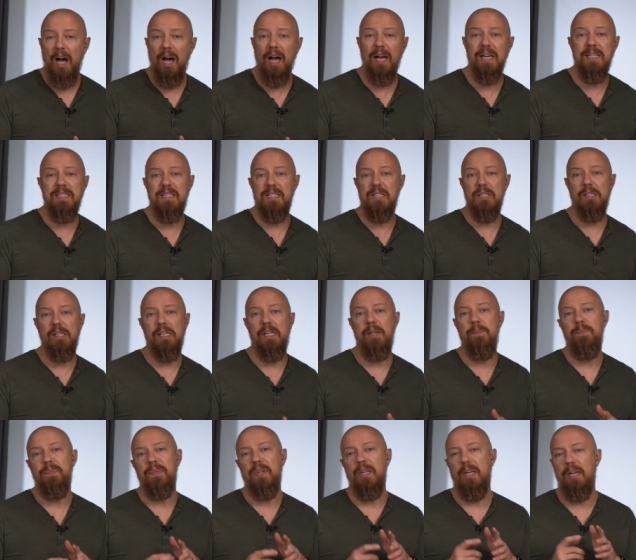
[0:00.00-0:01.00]

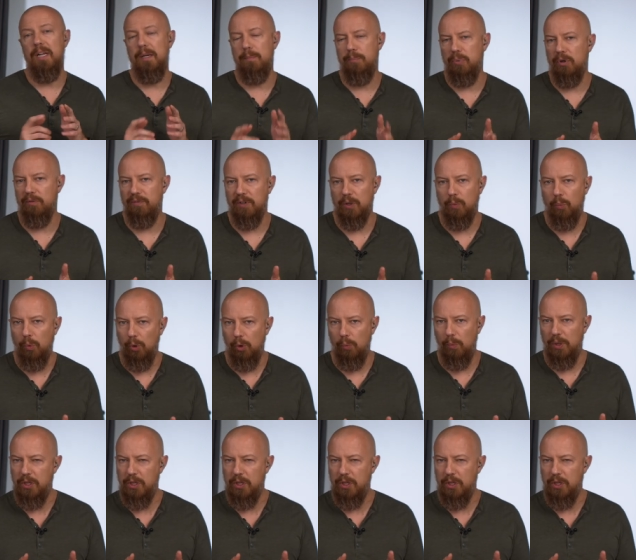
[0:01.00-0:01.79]
Ideally, in a perfect world,